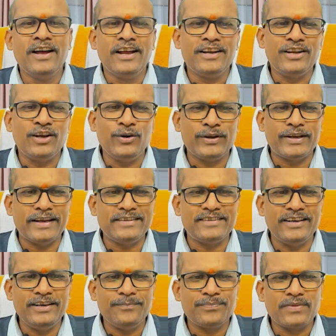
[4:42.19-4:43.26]
Now you can
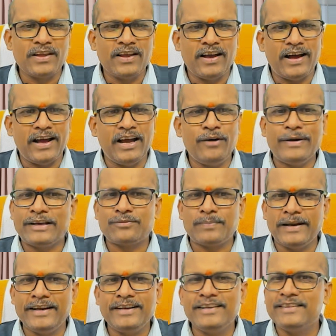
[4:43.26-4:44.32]
see, I have
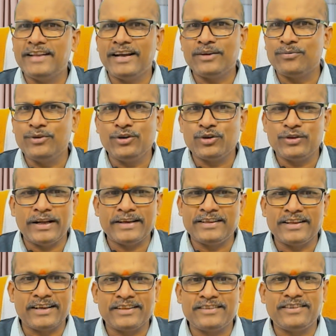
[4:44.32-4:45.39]
explained in that video that there
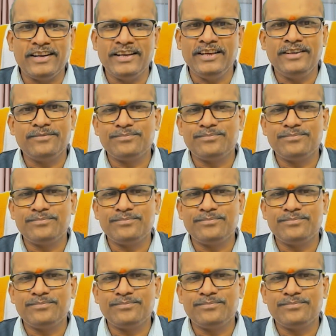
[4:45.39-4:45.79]
are three